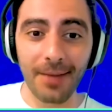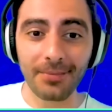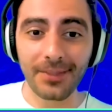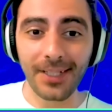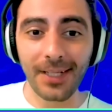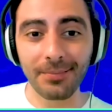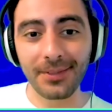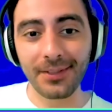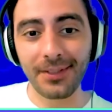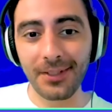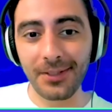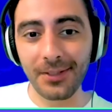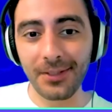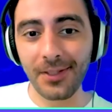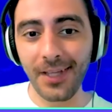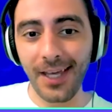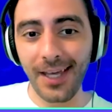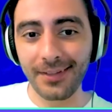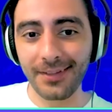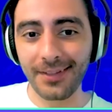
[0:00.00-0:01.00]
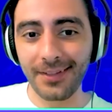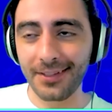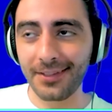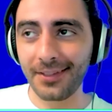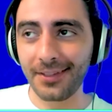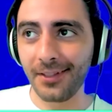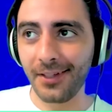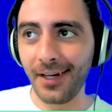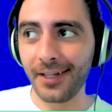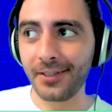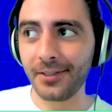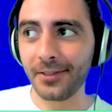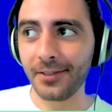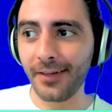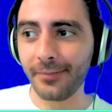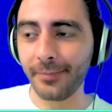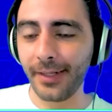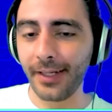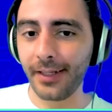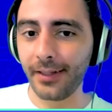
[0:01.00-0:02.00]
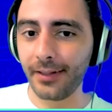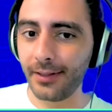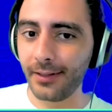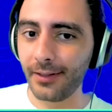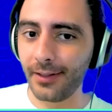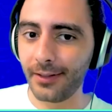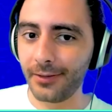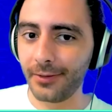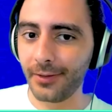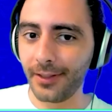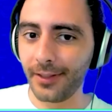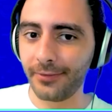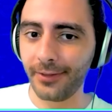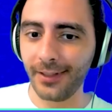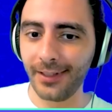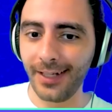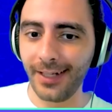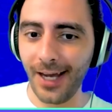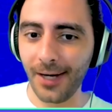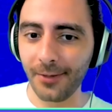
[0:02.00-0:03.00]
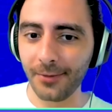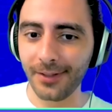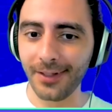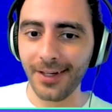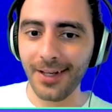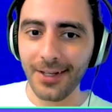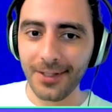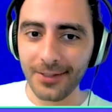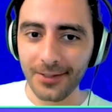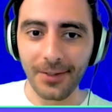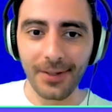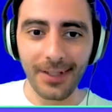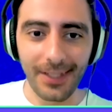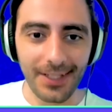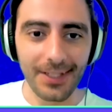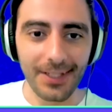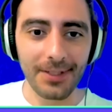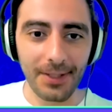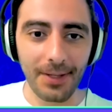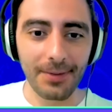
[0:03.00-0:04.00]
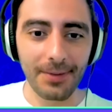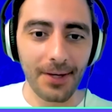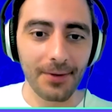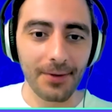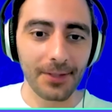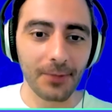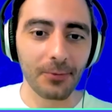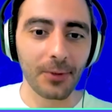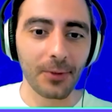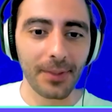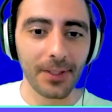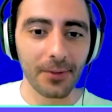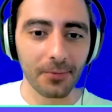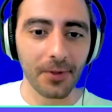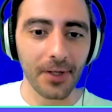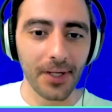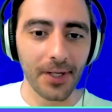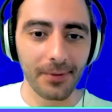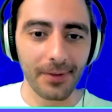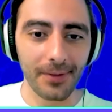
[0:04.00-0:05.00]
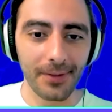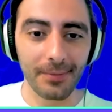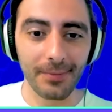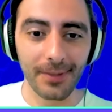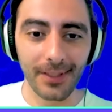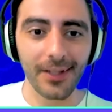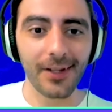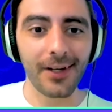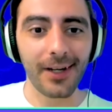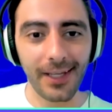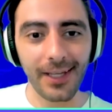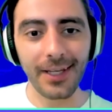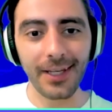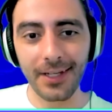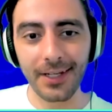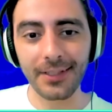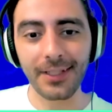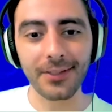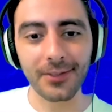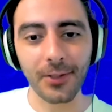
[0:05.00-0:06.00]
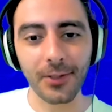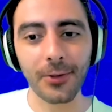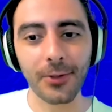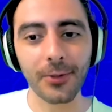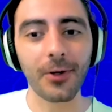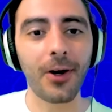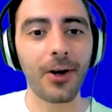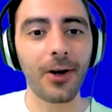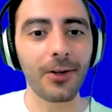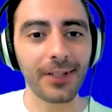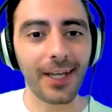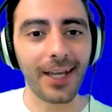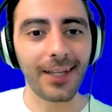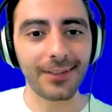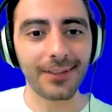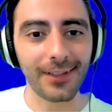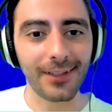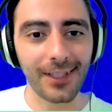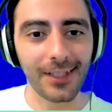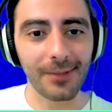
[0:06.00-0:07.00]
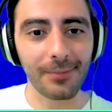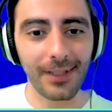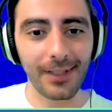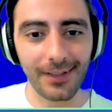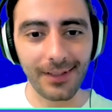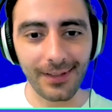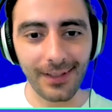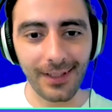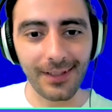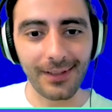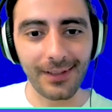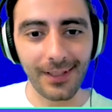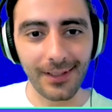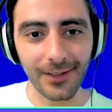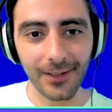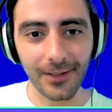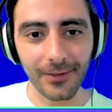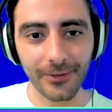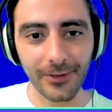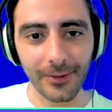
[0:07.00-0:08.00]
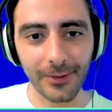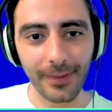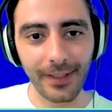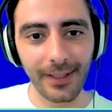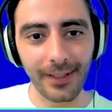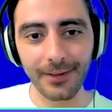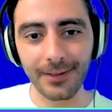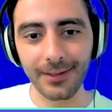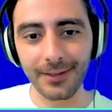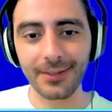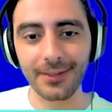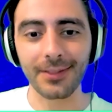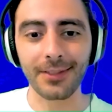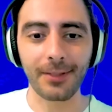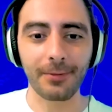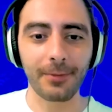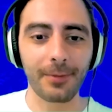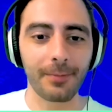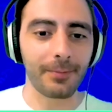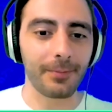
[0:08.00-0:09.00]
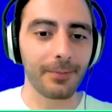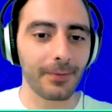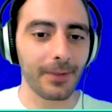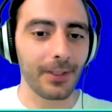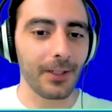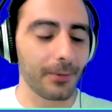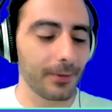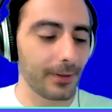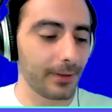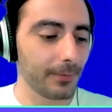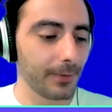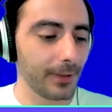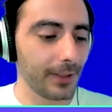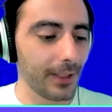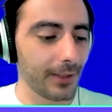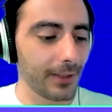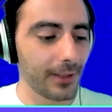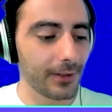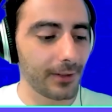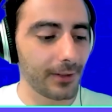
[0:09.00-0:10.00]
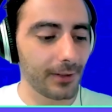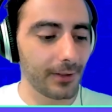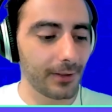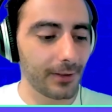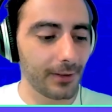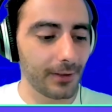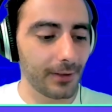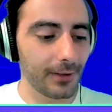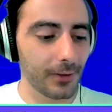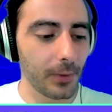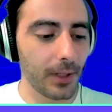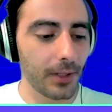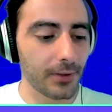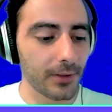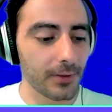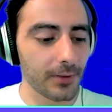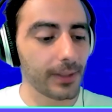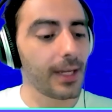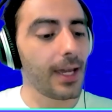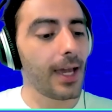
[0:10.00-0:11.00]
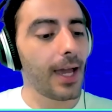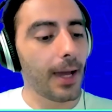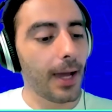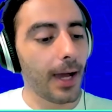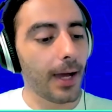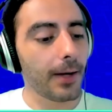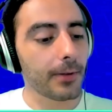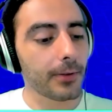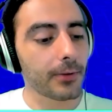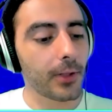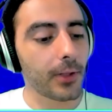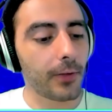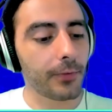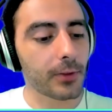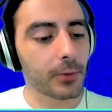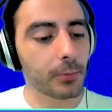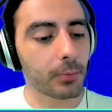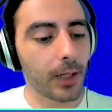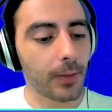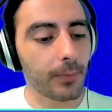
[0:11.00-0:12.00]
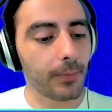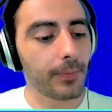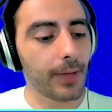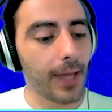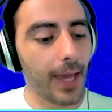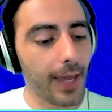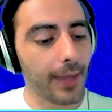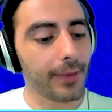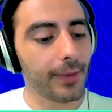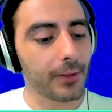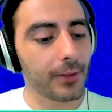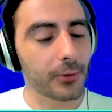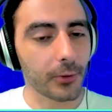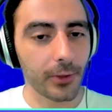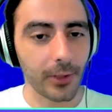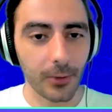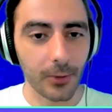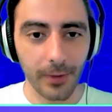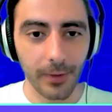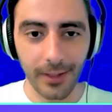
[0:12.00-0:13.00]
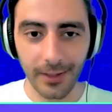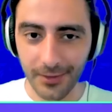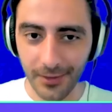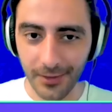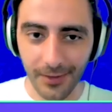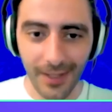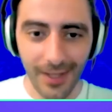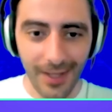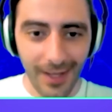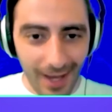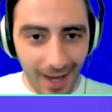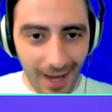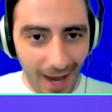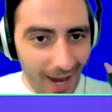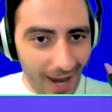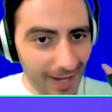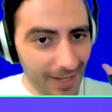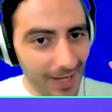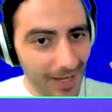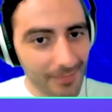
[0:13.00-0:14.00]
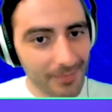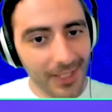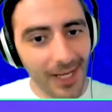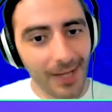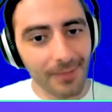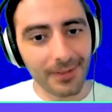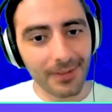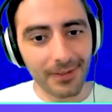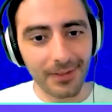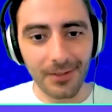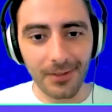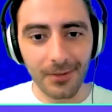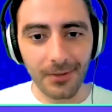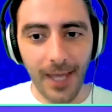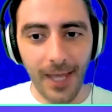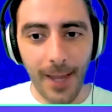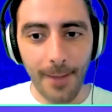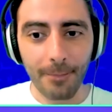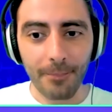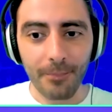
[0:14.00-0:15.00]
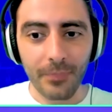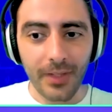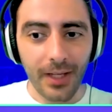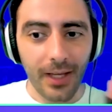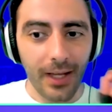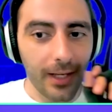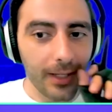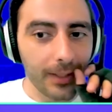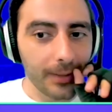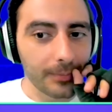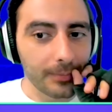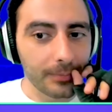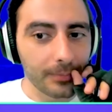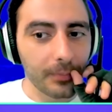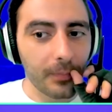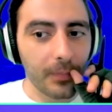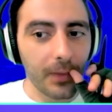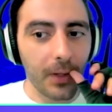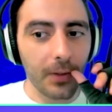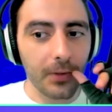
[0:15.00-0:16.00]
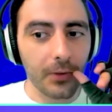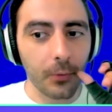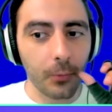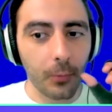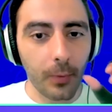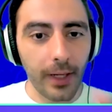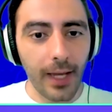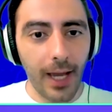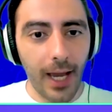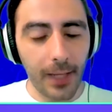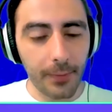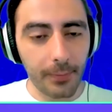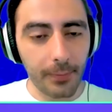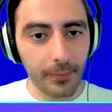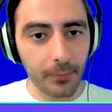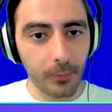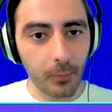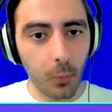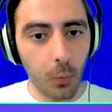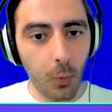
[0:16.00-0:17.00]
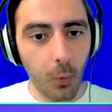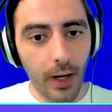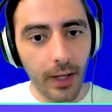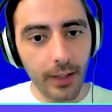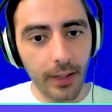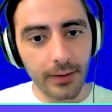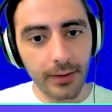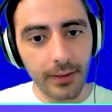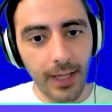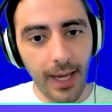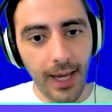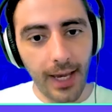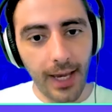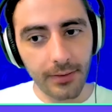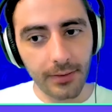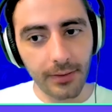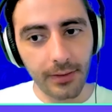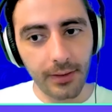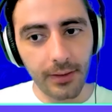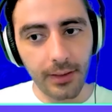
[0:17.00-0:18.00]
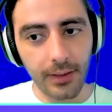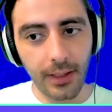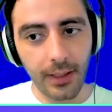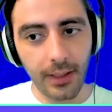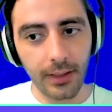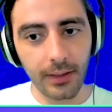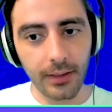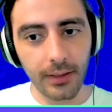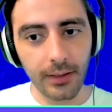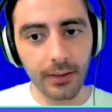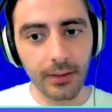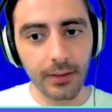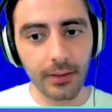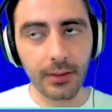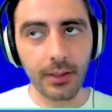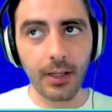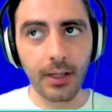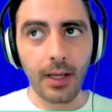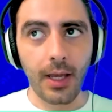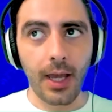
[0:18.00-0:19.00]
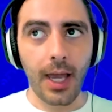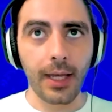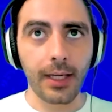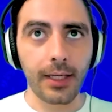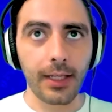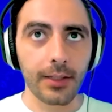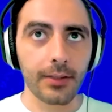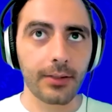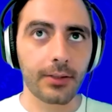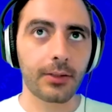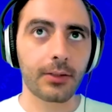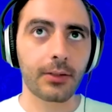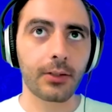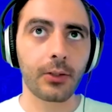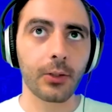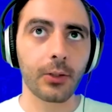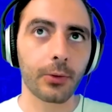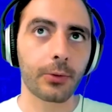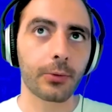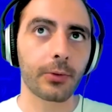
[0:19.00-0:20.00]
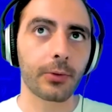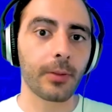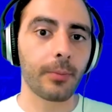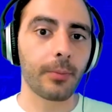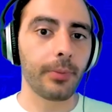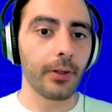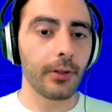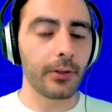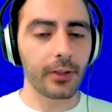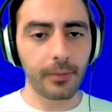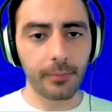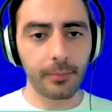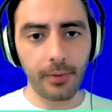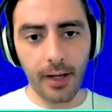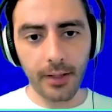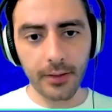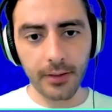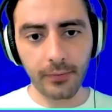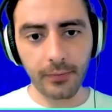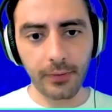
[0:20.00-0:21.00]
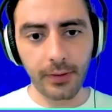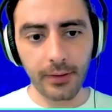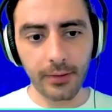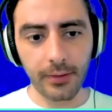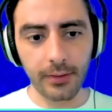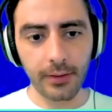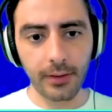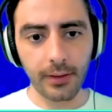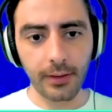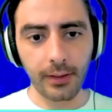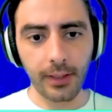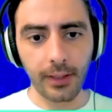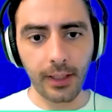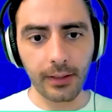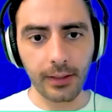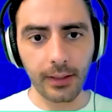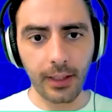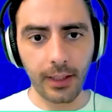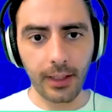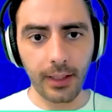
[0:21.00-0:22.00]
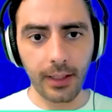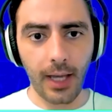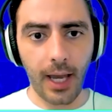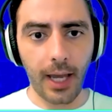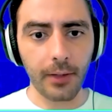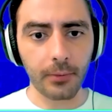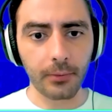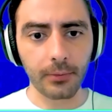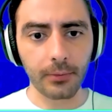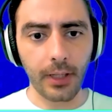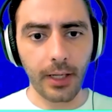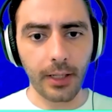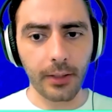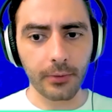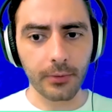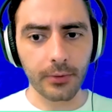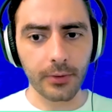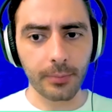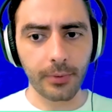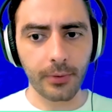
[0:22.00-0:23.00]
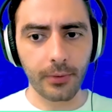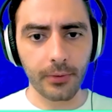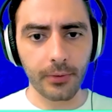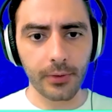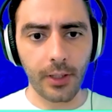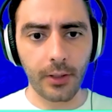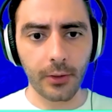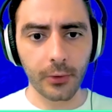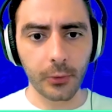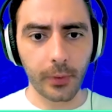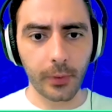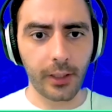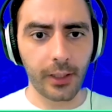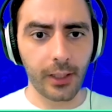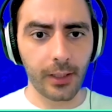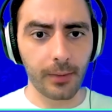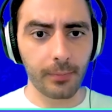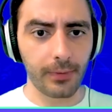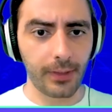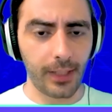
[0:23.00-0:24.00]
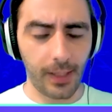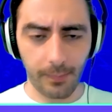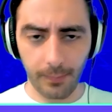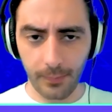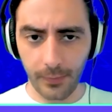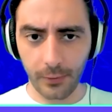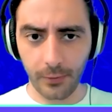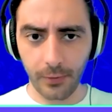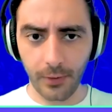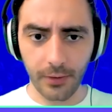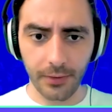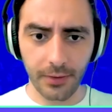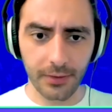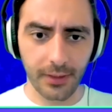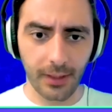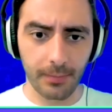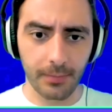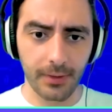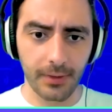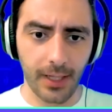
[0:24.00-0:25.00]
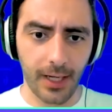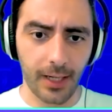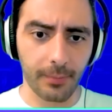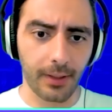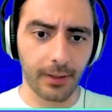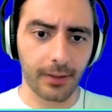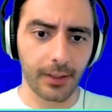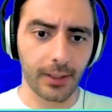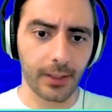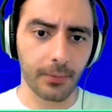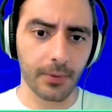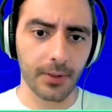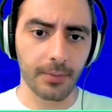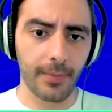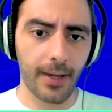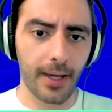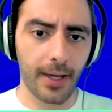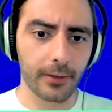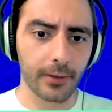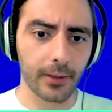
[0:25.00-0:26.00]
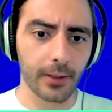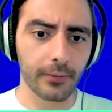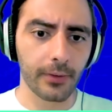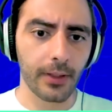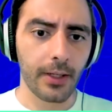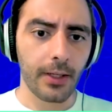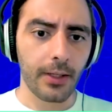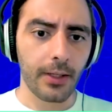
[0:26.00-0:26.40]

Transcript: I'm, tempted to do that because, you know, I do have my, you know, I do got to fill an hour. So it, it, that, that would be one way to be like, all right, yeah, yeah, let's go through all 19 of them in, in detail for me. It's just like when, you know, when, when kids get their, their questions, like uh, solve this problem and then show your work. So I, I'm tempted to do that. Um, the way I would want to ask it mm-hmm. is, mm-hmm. I guess, to go through the building blocks of this. Like, eh, I don't, I don't suppose all twenty of them came through all at the same time. I think it was a matter of,